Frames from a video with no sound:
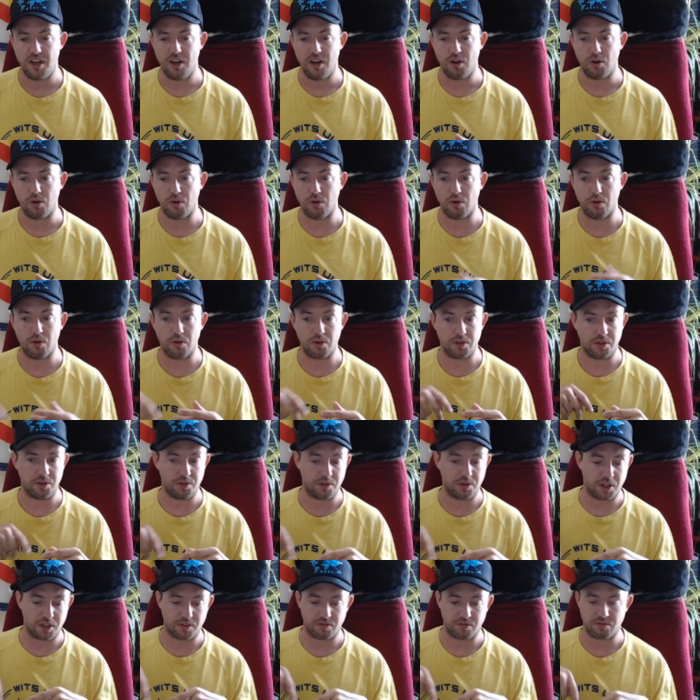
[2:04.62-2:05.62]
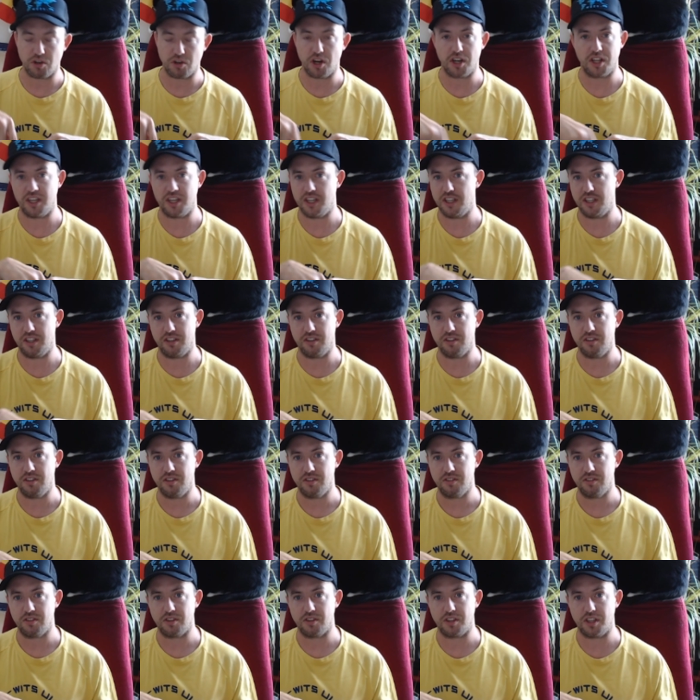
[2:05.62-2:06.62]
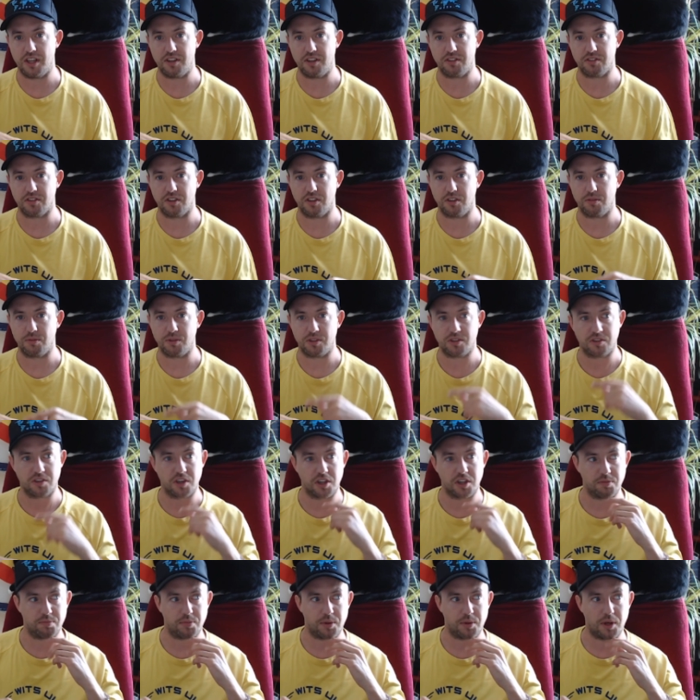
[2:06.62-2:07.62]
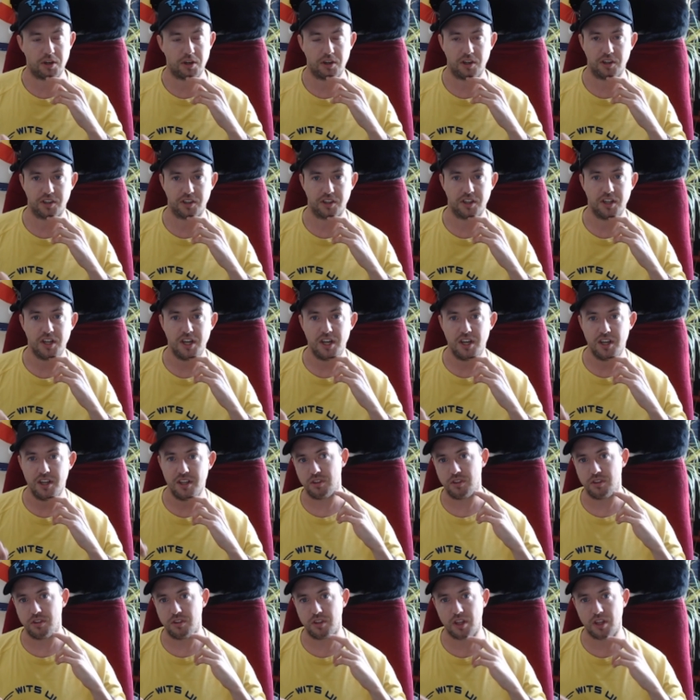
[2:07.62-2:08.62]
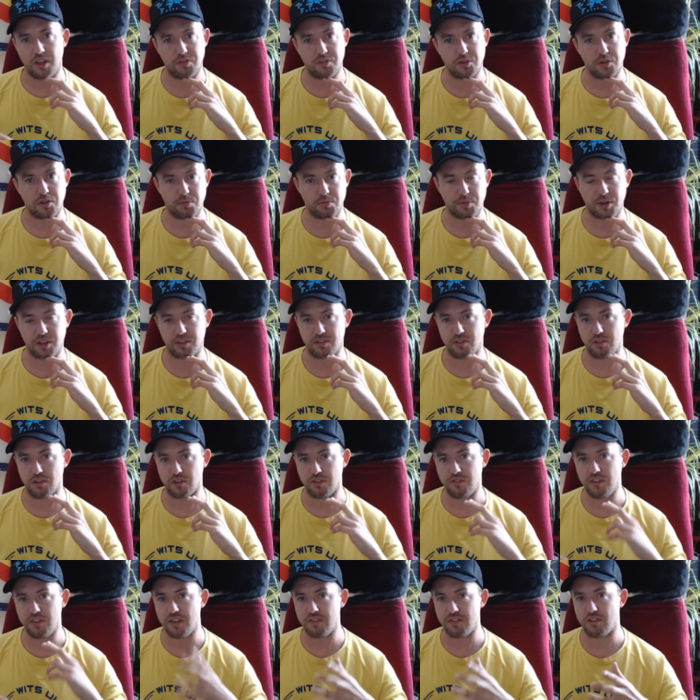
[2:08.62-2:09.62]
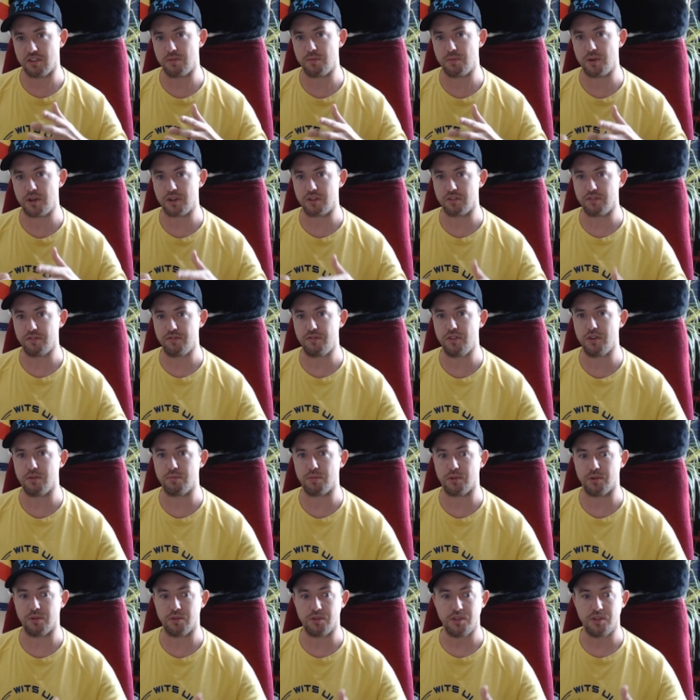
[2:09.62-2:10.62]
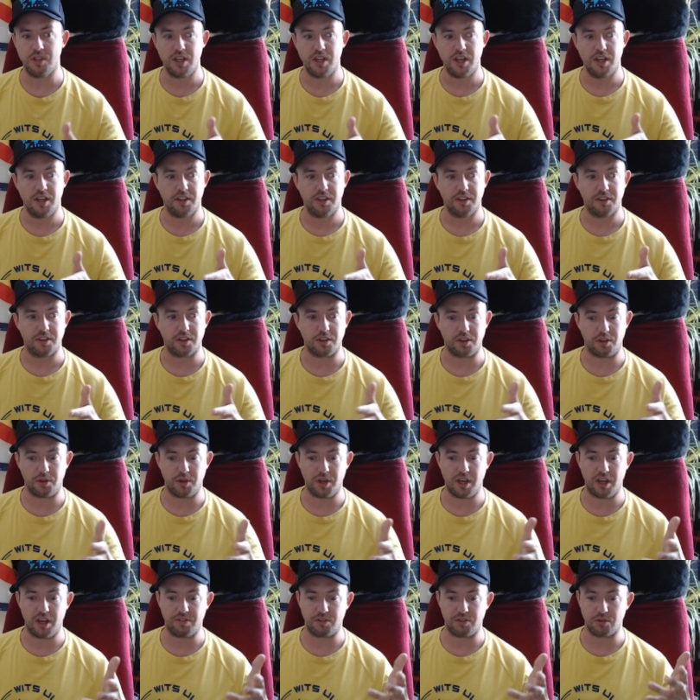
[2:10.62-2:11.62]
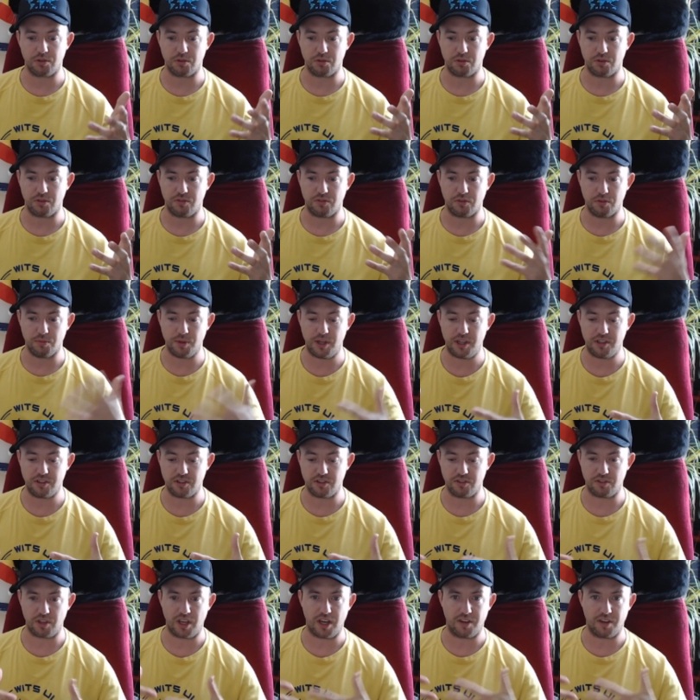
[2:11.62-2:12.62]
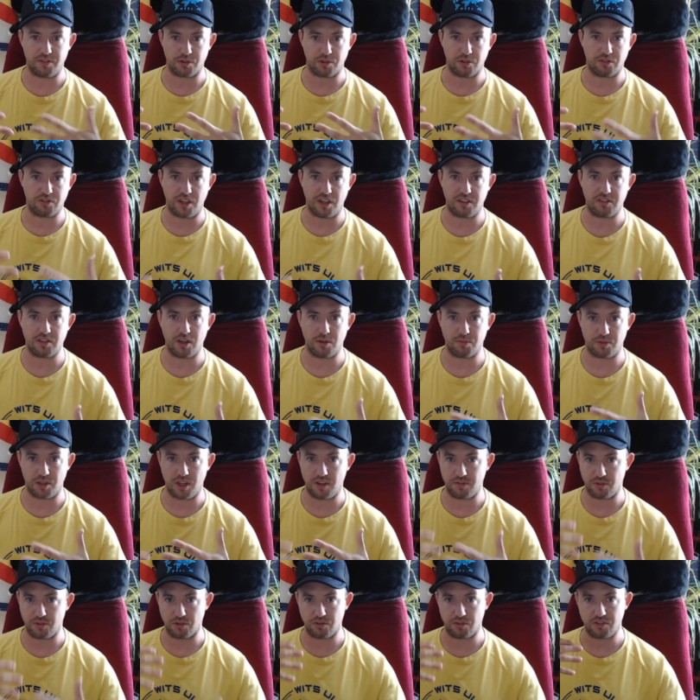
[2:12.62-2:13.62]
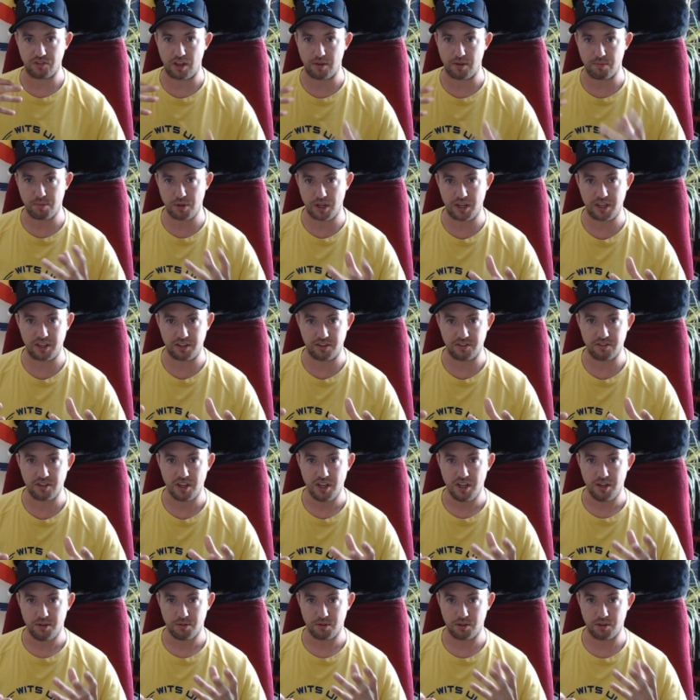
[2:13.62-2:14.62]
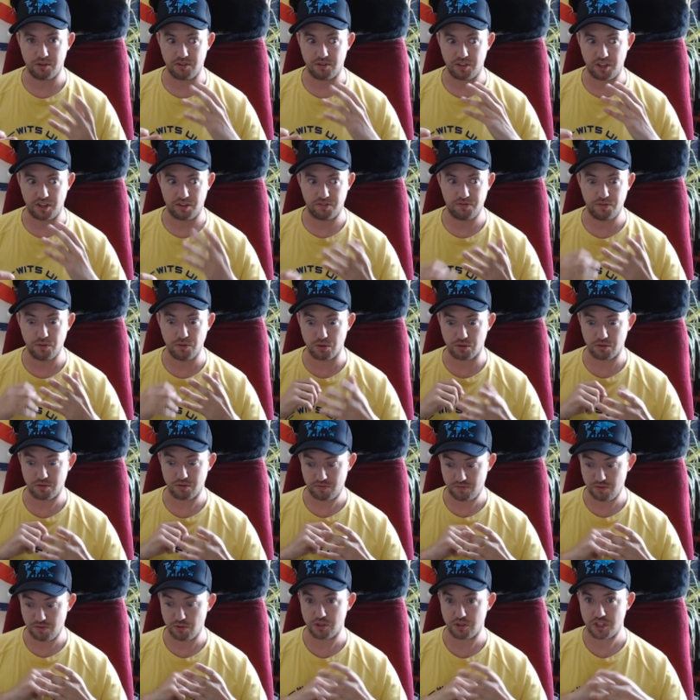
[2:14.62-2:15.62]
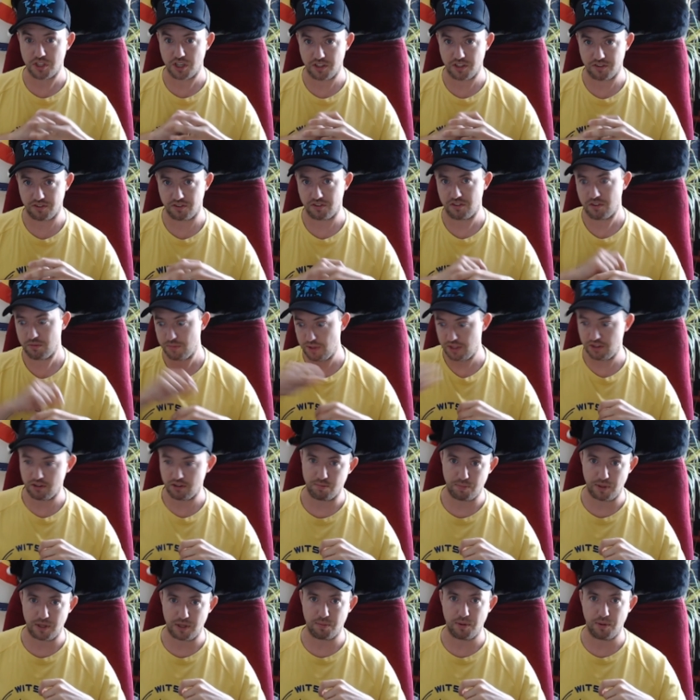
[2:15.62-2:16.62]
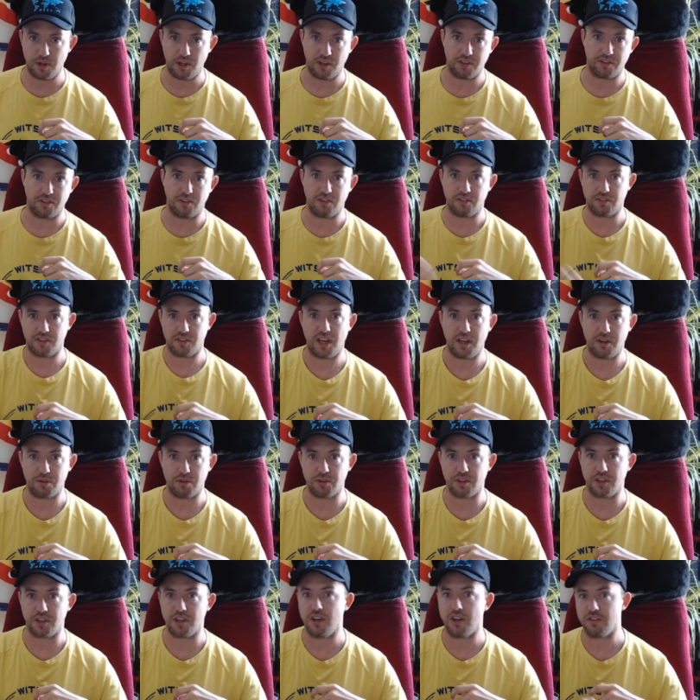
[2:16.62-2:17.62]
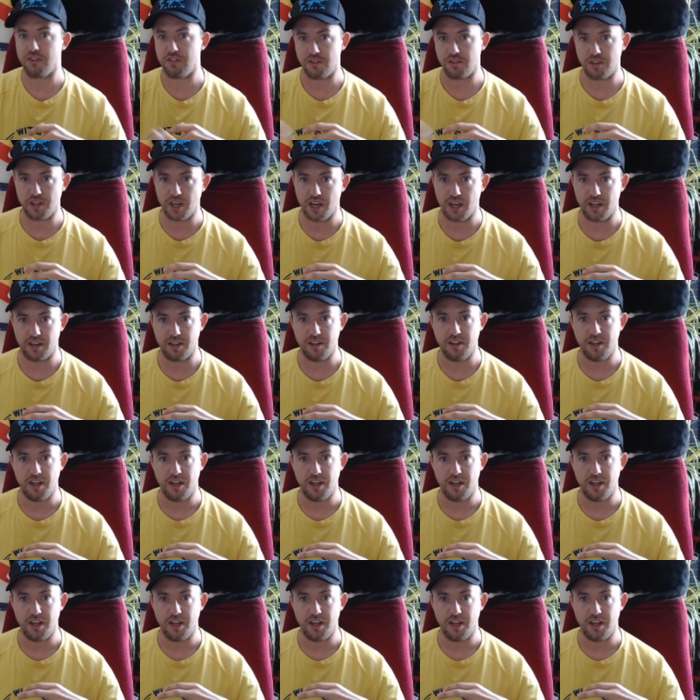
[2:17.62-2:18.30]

or you kind of run it in to the end zone, which is kind of a bit harder. Therefore, it makes a lot of sense in American football that you have your formations, you have your setups, you have your set plays, because you get four chances to make these big passes, gain all the yards you can